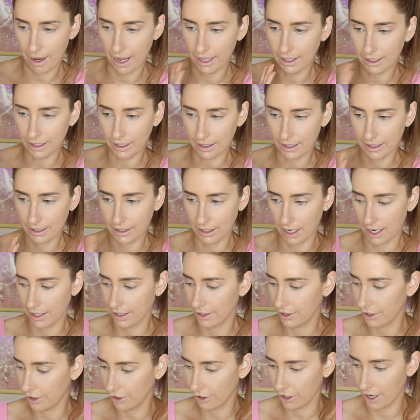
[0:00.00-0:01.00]
palette.
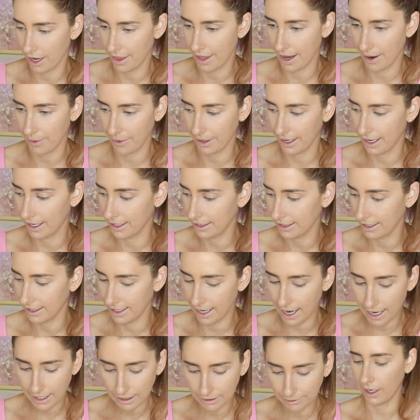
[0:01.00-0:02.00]
Excited to try that one out
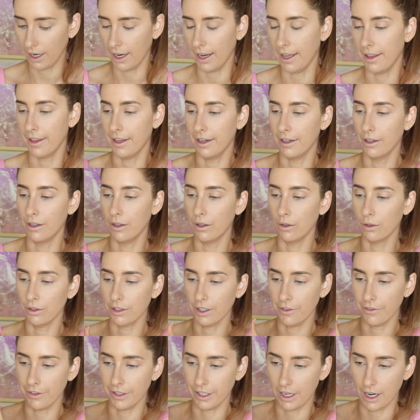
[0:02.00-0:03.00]
today. Okay, and then
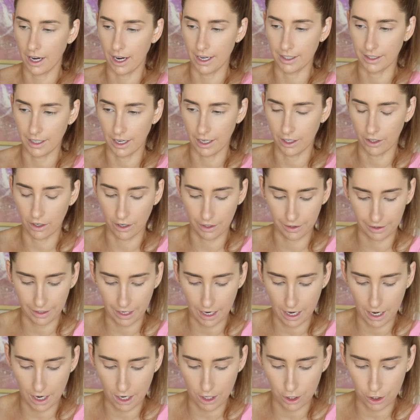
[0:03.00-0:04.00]
also for the eyes, I got
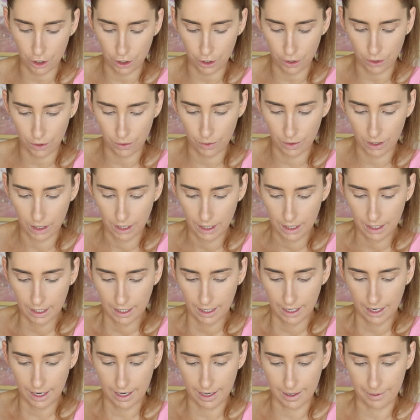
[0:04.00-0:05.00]
their new
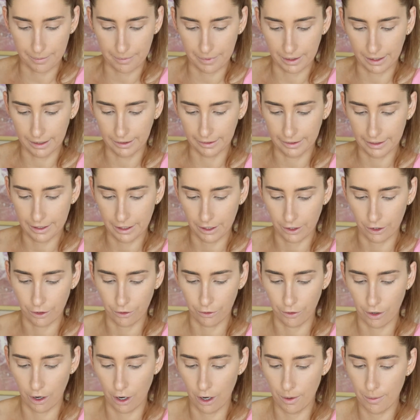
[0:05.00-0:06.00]
glitter
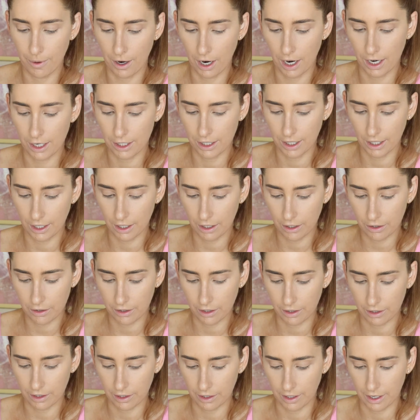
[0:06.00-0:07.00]
chrome
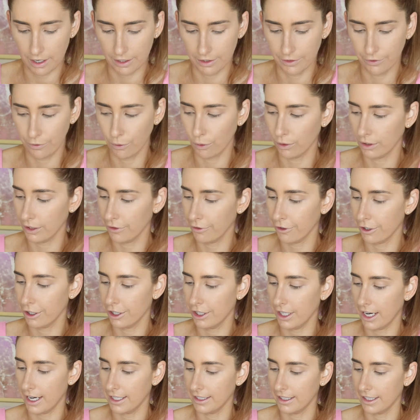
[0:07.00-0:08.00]
eyeshadows. So there's 4 different
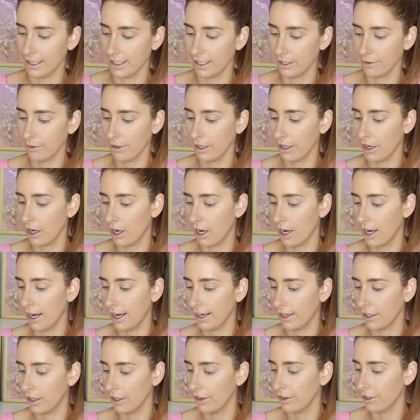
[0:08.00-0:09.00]
shades in this one.
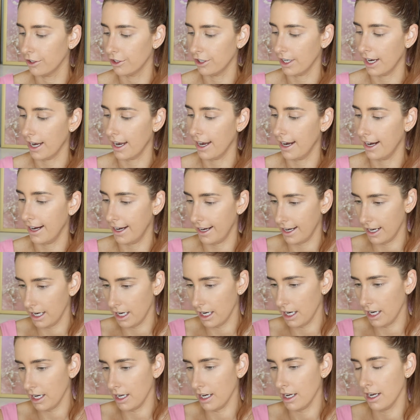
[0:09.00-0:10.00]
I got the
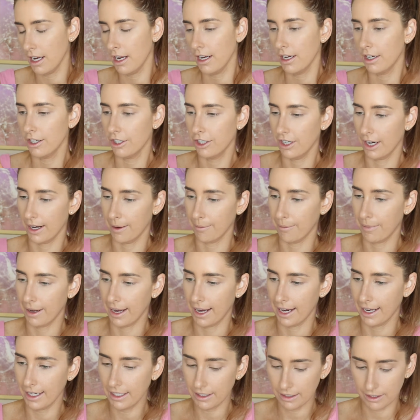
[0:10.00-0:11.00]
shade
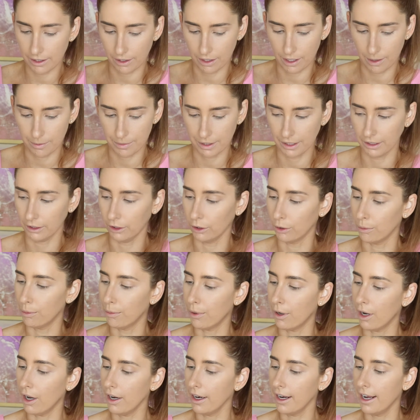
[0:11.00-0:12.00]
Champagne. So it comes in a little
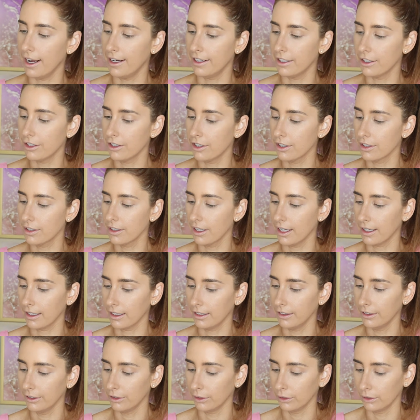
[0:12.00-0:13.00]
pot, and it's just like a
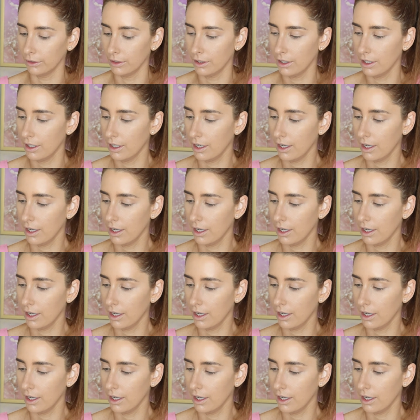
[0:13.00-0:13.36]
little